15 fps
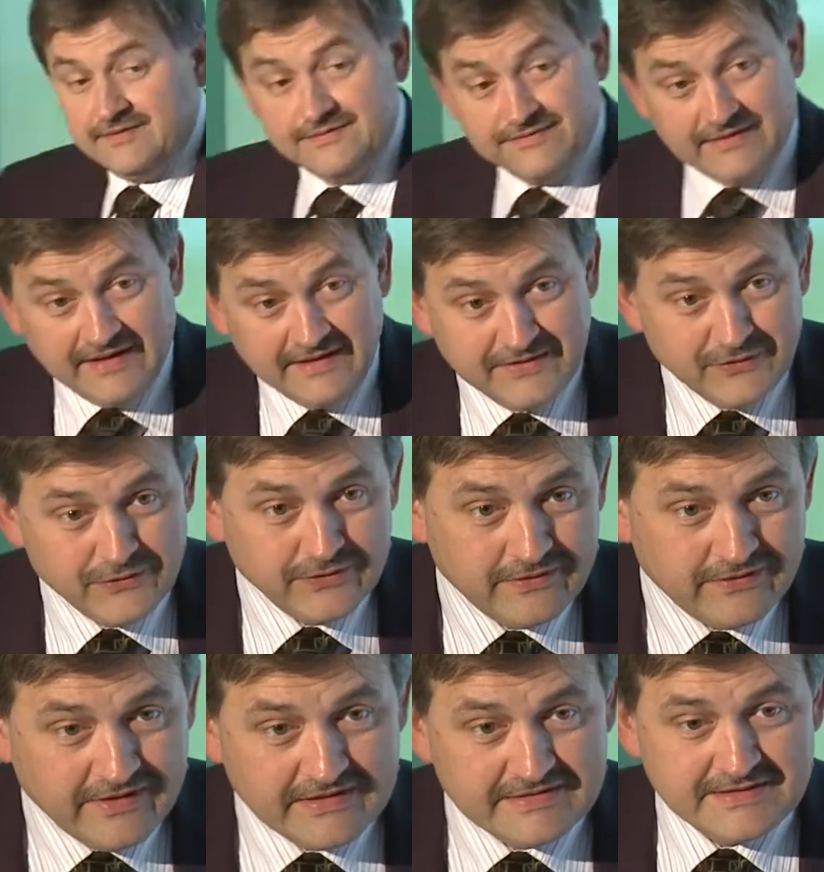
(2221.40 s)
Thank you,
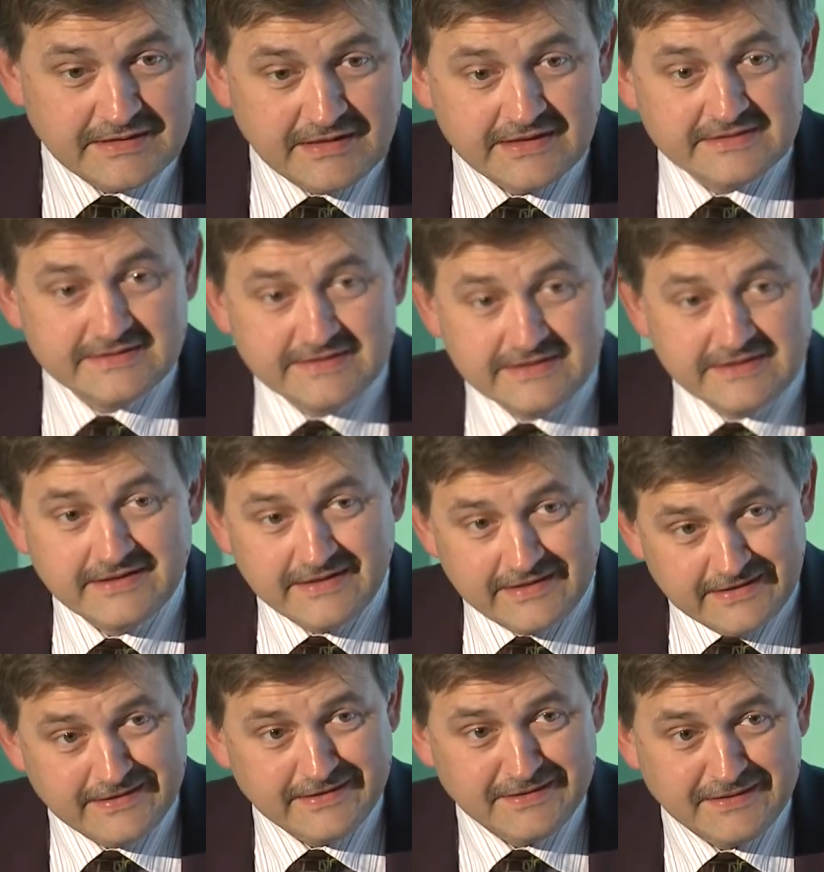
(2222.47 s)
Your Excellency.
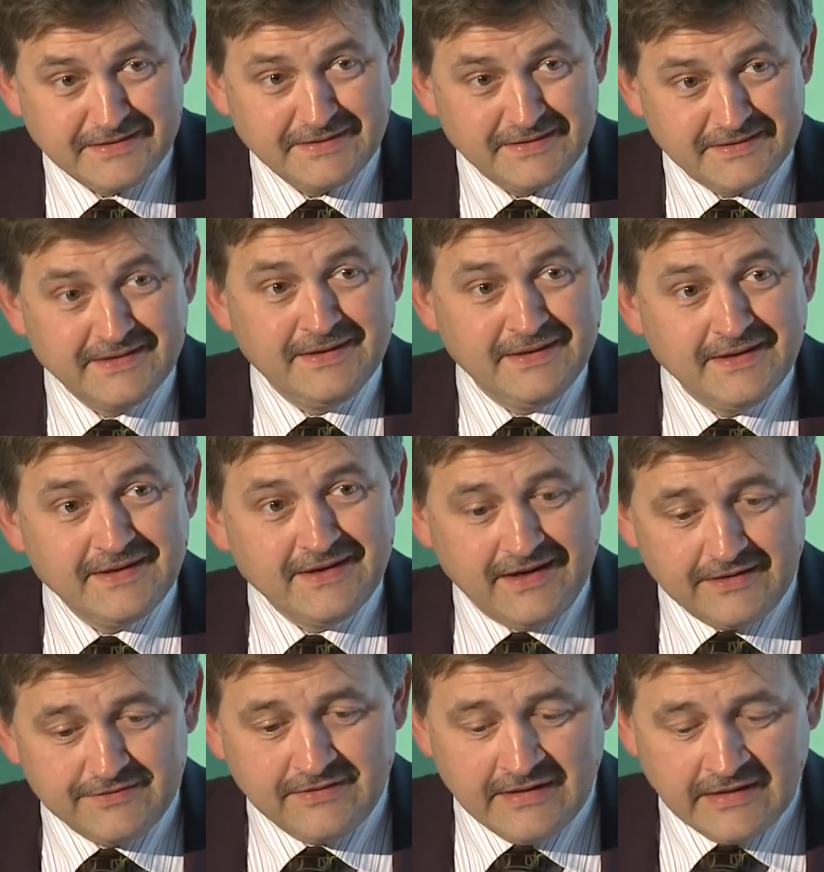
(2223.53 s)

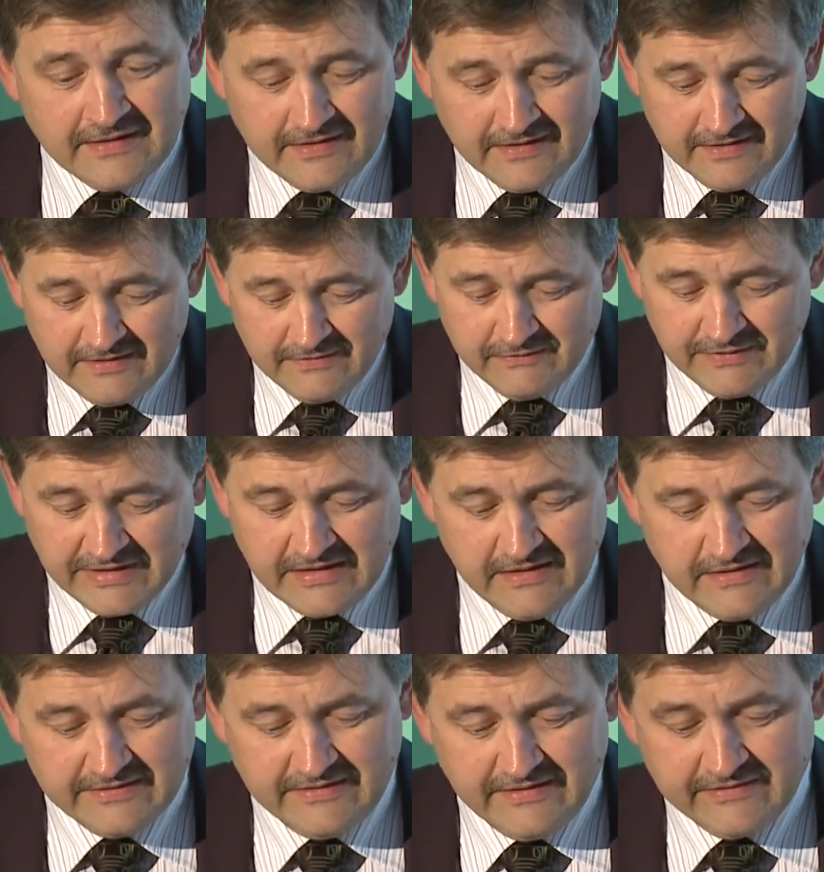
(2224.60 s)
I think we
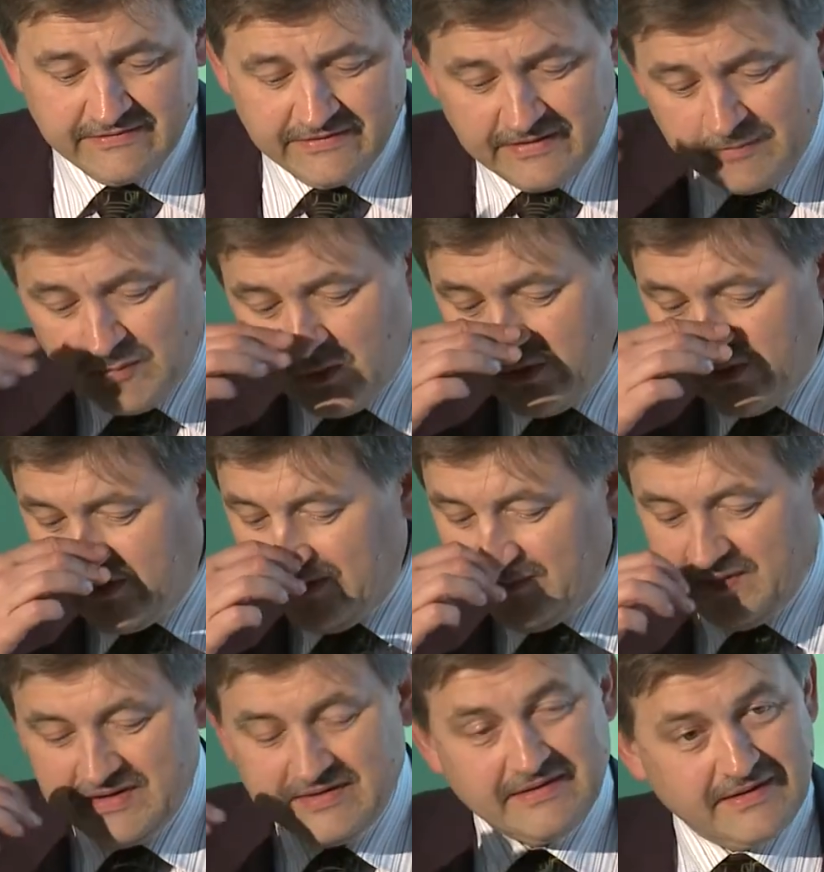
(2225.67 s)
can't agree more. I
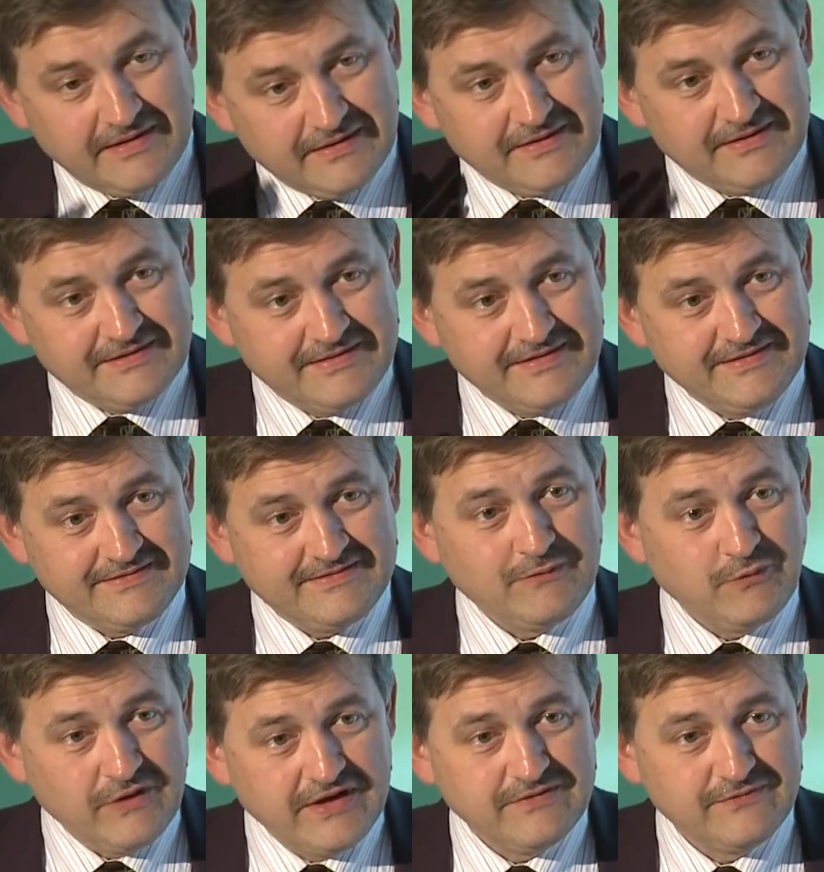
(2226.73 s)
mean, it is a
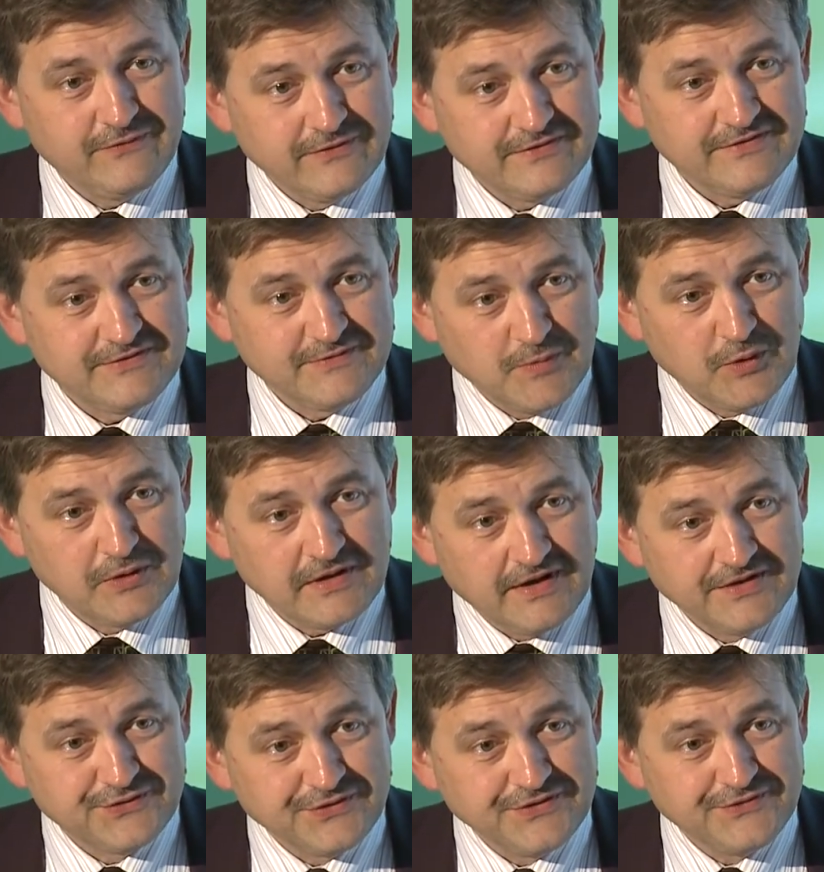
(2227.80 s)
way for the small
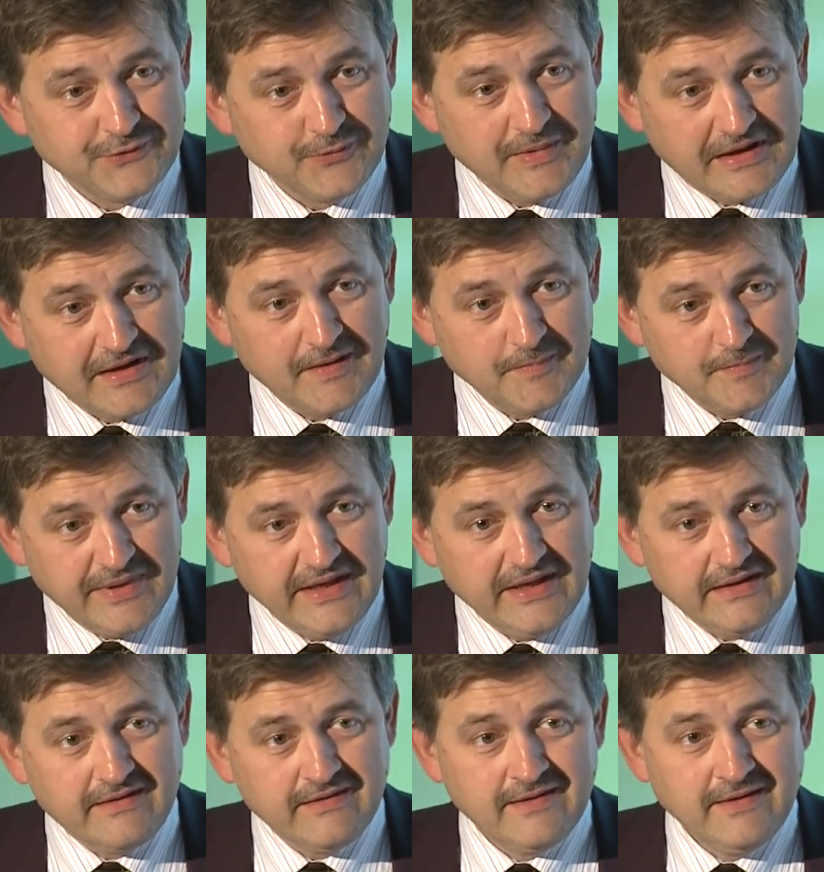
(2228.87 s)
countries to become big.